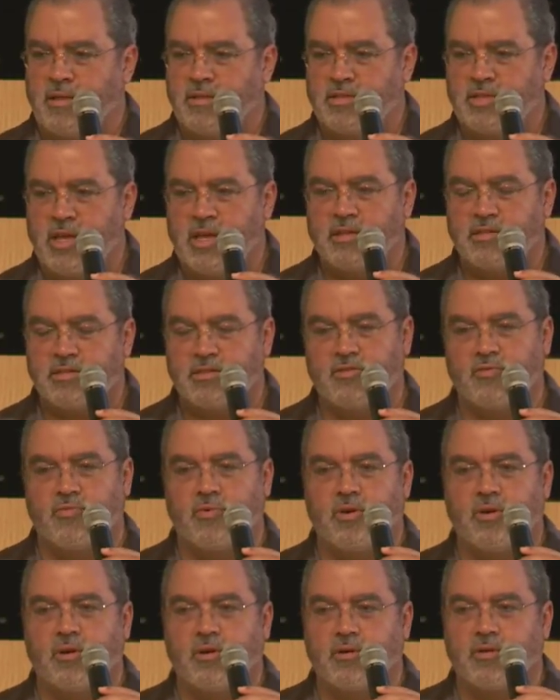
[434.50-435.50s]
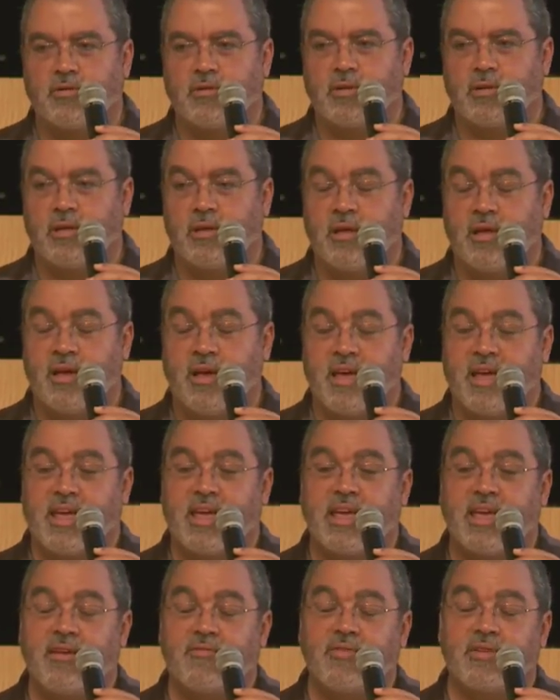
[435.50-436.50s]
Changing the world,
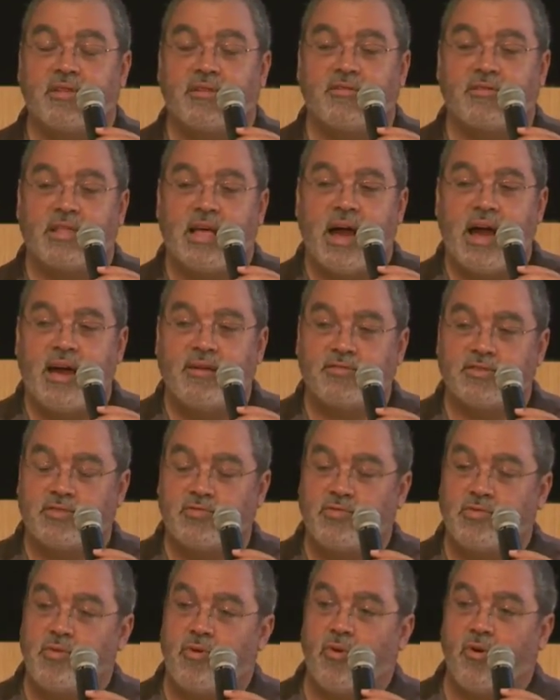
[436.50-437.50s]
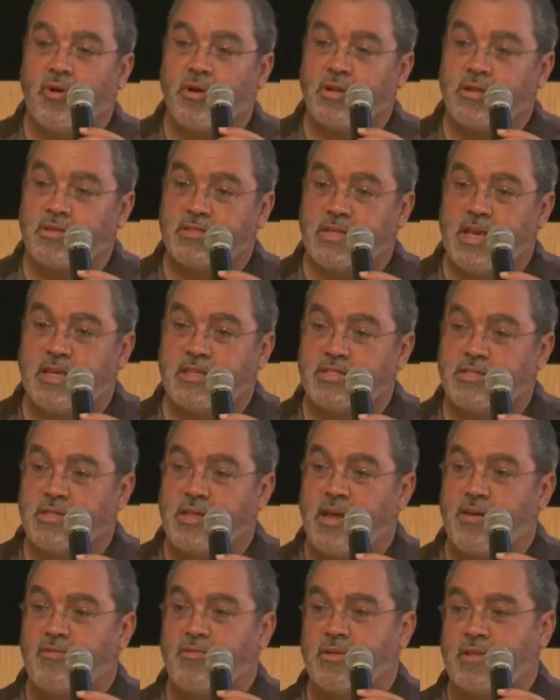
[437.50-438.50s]
giving their lives to an organization
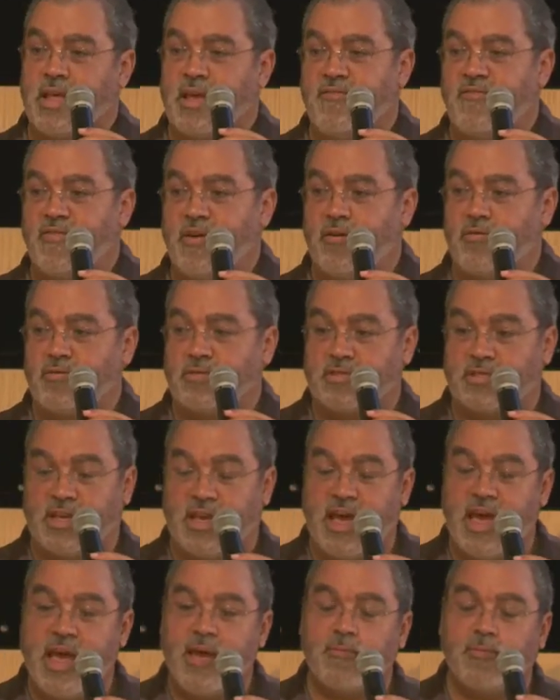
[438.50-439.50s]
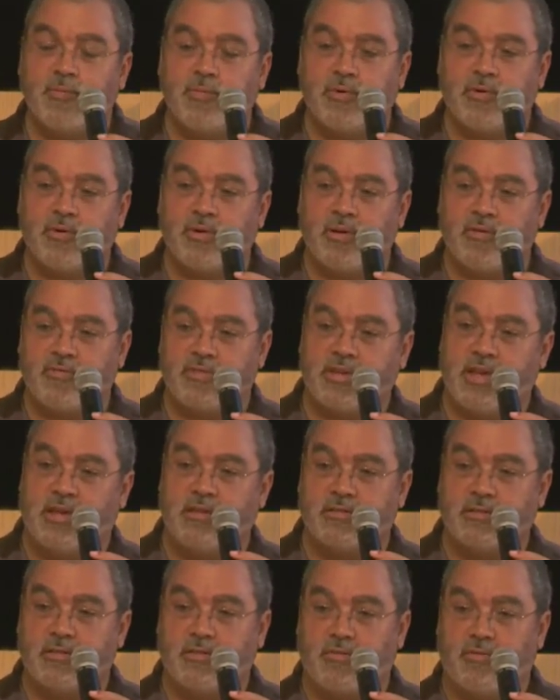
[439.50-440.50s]
that they felt was capable of
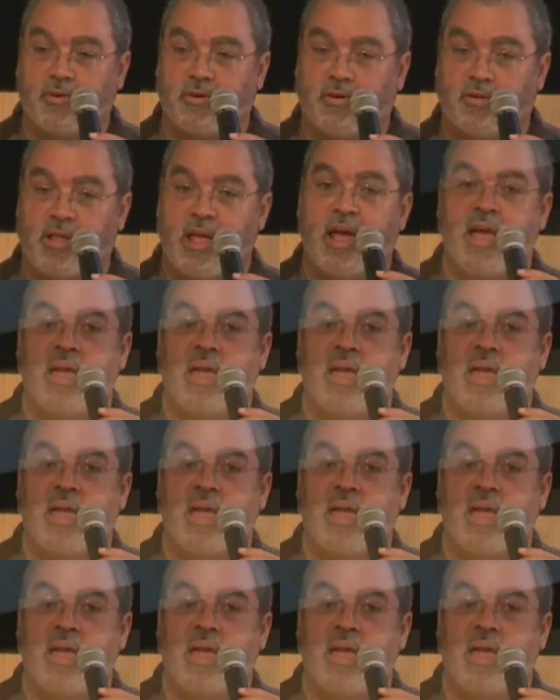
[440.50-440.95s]
changing the world,